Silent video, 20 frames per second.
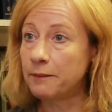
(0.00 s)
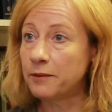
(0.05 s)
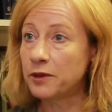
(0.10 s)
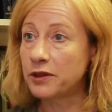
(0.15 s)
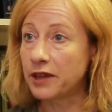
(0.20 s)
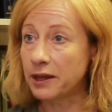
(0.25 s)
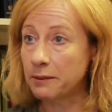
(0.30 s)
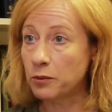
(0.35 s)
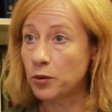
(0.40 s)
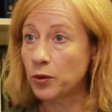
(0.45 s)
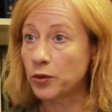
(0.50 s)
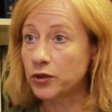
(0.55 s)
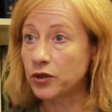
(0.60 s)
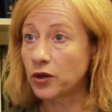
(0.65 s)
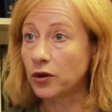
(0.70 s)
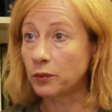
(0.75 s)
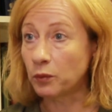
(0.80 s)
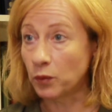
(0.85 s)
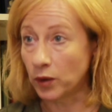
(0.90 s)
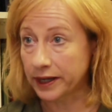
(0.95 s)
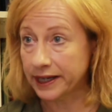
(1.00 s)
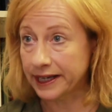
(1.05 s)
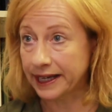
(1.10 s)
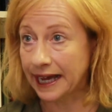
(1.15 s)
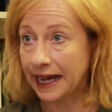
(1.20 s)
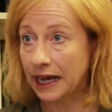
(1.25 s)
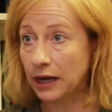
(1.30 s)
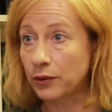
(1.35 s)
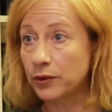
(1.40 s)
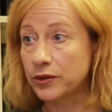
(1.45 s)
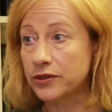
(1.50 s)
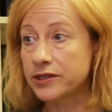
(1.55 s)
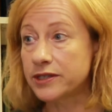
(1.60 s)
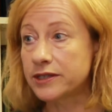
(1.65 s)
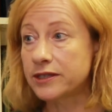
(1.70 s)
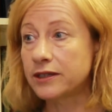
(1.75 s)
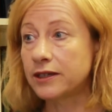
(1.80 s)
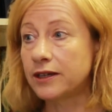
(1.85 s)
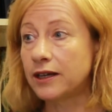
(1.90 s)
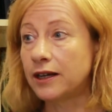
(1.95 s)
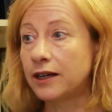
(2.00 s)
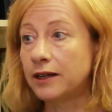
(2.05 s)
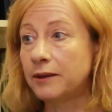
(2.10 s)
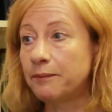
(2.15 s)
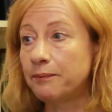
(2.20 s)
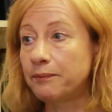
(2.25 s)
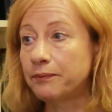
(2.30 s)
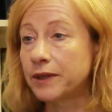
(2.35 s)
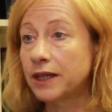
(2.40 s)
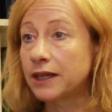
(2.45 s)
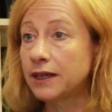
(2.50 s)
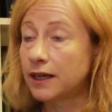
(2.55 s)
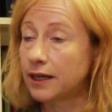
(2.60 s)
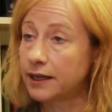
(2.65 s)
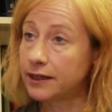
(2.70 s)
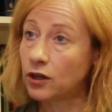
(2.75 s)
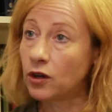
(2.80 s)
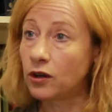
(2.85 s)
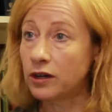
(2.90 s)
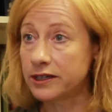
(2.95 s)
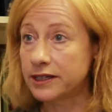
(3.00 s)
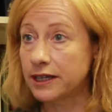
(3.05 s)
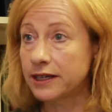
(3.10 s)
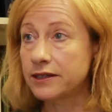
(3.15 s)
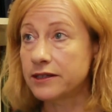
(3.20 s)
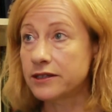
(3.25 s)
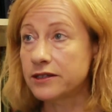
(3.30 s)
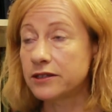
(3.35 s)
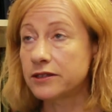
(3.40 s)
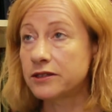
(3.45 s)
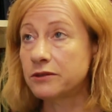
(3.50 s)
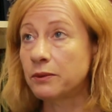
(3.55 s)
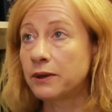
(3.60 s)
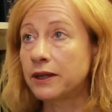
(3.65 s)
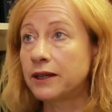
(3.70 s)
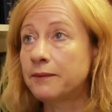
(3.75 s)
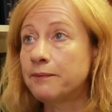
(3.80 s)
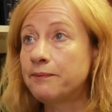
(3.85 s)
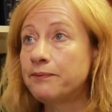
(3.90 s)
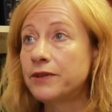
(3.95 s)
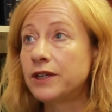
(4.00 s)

they put on working hours and holidays as well.